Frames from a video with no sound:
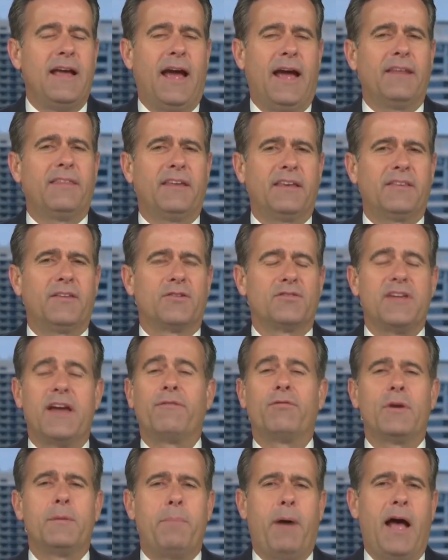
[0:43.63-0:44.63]
I think there's
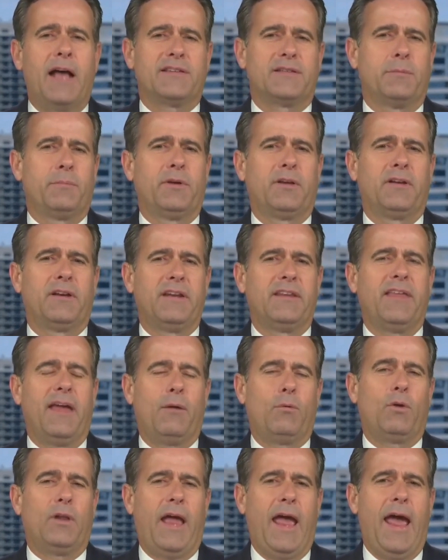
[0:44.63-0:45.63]
every possibility
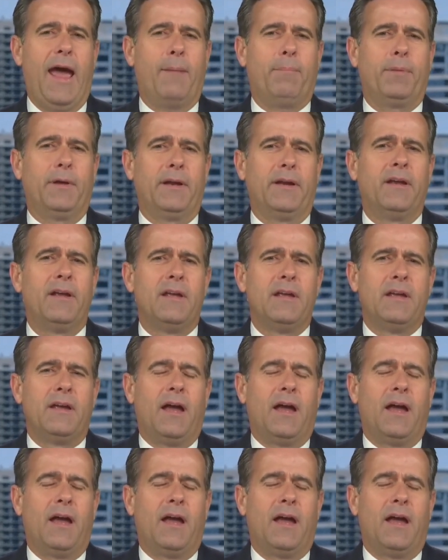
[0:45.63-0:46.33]
that will happen.